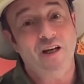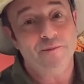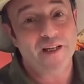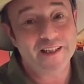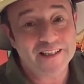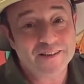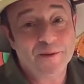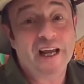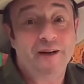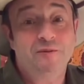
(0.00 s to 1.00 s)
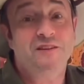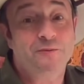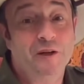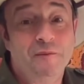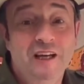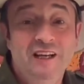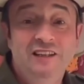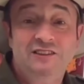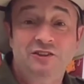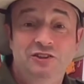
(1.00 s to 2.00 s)
They need to be able to swim.
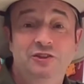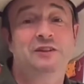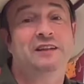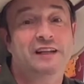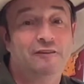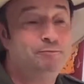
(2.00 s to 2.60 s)
So to do that, they have